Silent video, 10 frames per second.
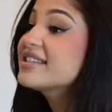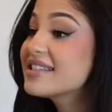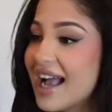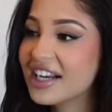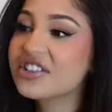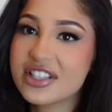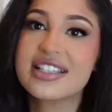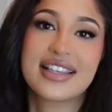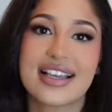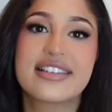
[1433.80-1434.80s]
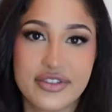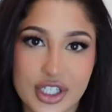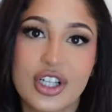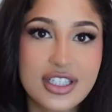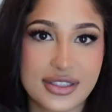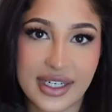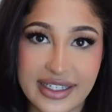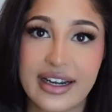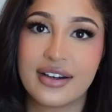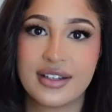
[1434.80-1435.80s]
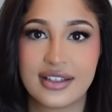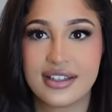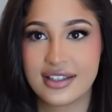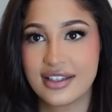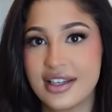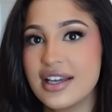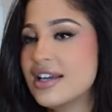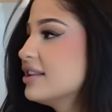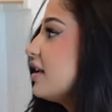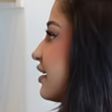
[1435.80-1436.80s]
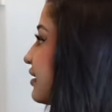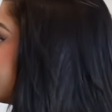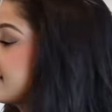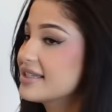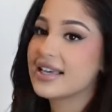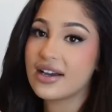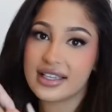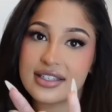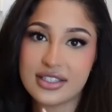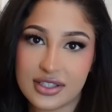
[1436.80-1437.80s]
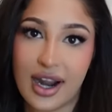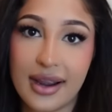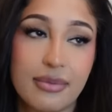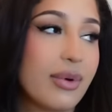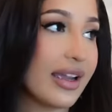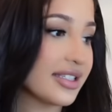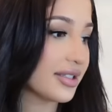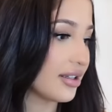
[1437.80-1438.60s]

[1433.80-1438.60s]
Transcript: This is actually the size of your closet right now. Yeah, it is. Look, this is how I can describe Brian's